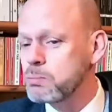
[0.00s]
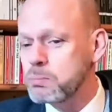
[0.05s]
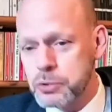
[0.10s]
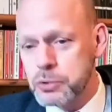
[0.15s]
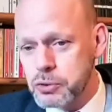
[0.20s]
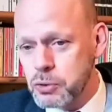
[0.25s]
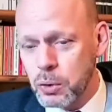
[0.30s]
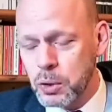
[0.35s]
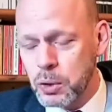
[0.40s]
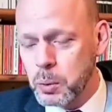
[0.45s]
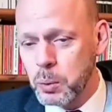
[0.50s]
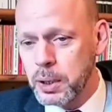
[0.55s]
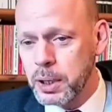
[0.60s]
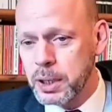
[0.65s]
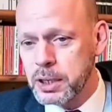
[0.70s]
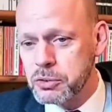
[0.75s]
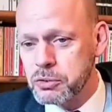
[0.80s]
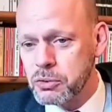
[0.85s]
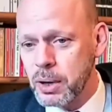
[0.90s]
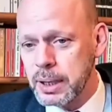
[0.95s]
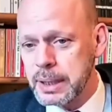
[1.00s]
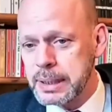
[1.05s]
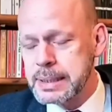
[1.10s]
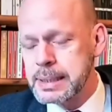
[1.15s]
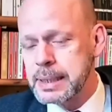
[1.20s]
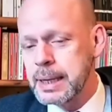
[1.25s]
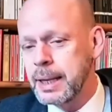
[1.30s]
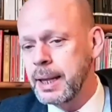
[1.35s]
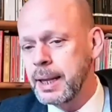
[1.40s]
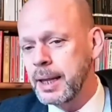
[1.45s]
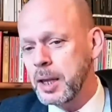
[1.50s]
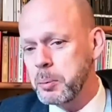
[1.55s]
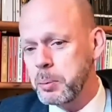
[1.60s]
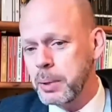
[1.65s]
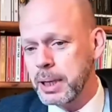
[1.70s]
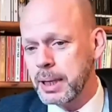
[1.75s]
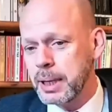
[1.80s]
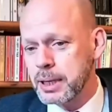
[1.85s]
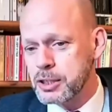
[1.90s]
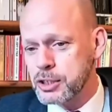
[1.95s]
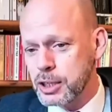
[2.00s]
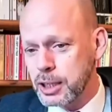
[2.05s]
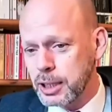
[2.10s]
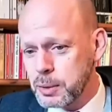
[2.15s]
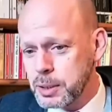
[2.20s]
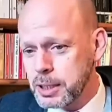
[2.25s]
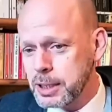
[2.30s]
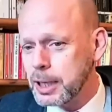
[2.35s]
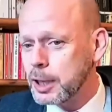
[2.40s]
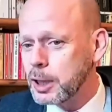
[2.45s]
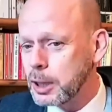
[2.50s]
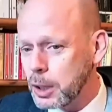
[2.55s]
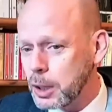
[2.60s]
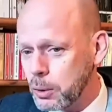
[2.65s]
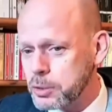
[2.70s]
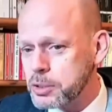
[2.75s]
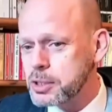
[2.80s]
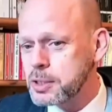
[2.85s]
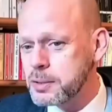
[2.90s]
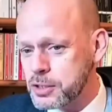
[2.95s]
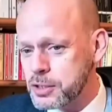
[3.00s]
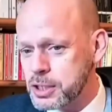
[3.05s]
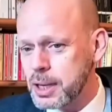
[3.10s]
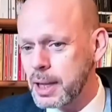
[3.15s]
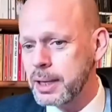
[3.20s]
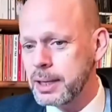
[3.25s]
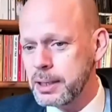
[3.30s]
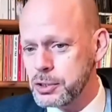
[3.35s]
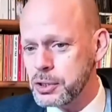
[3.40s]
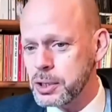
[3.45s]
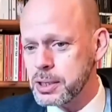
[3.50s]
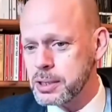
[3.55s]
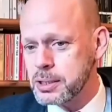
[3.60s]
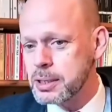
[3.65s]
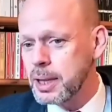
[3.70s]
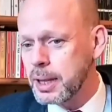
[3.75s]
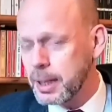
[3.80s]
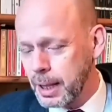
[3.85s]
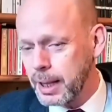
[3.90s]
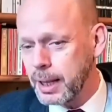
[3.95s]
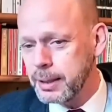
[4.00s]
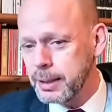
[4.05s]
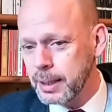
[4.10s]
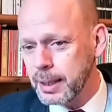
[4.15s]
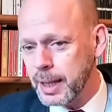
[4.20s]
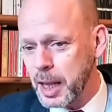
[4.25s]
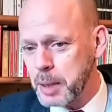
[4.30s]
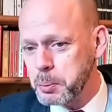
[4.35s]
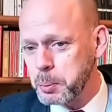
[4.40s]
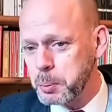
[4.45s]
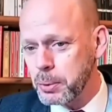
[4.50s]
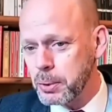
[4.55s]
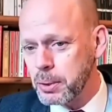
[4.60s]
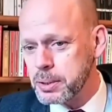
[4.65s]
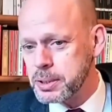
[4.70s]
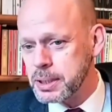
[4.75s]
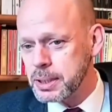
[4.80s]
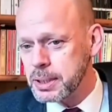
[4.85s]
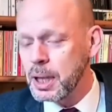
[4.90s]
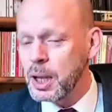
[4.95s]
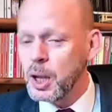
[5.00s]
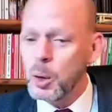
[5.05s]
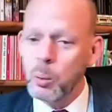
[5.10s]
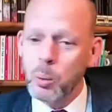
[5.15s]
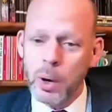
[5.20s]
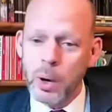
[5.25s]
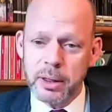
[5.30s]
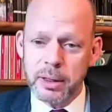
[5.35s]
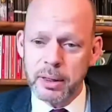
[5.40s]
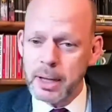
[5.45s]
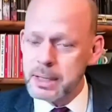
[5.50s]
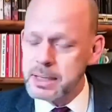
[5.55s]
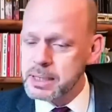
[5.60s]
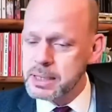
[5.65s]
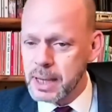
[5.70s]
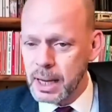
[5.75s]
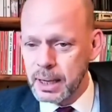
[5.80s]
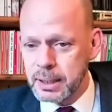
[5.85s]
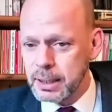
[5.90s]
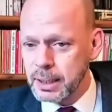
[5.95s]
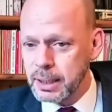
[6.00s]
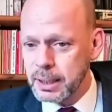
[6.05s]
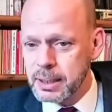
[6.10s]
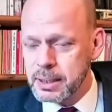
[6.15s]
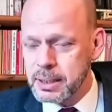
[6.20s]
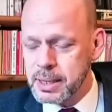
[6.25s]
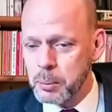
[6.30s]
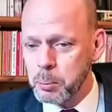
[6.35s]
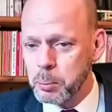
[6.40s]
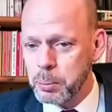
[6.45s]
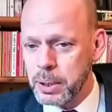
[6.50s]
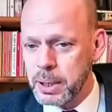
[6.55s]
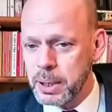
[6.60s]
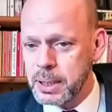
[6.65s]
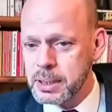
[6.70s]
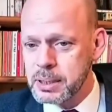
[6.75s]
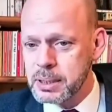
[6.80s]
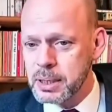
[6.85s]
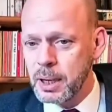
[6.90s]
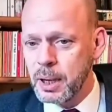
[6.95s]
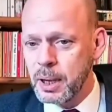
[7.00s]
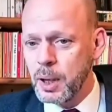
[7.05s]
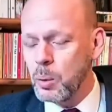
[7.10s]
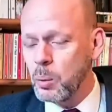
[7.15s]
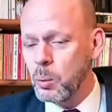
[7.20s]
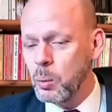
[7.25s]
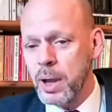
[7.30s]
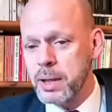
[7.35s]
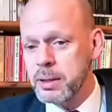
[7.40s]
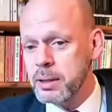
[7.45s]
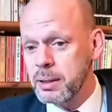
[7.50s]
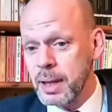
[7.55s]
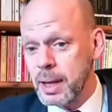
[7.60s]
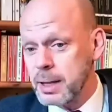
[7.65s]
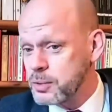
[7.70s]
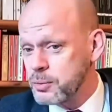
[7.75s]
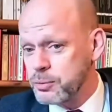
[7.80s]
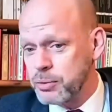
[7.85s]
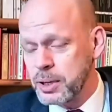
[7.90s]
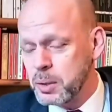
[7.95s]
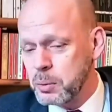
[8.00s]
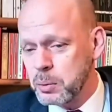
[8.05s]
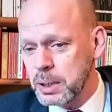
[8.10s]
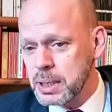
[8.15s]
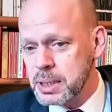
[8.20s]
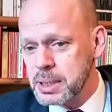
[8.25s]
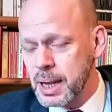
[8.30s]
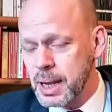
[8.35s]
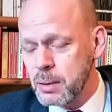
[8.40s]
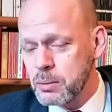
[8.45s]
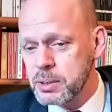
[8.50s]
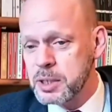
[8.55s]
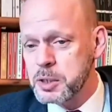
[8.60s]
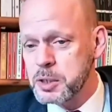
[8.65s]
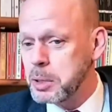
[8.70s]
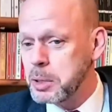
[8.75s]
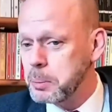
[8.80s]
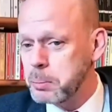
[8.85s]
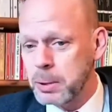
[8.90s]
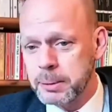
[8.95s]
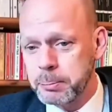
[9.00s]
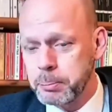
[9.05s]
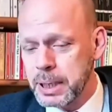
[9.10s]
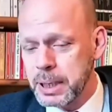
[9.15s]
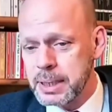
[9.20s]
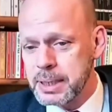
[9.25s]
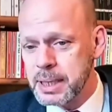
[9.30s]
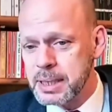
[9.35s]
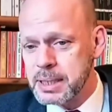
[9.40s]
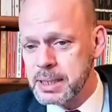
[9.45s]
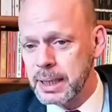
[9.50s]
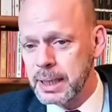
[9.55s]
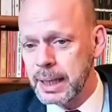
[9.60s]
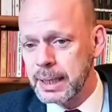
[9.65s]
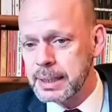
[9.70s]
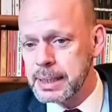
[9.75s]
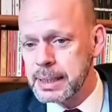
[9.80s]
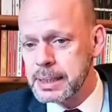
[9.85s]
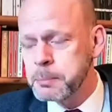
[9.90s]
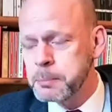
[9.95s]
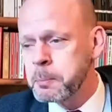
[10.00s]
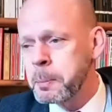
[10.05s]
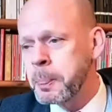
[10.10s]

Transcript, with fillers: stronger workers' rights, are being excluded at lots of stages in the Labour Party, whether that's standing as MPs, whether that's frequently as councillors, people being deselected.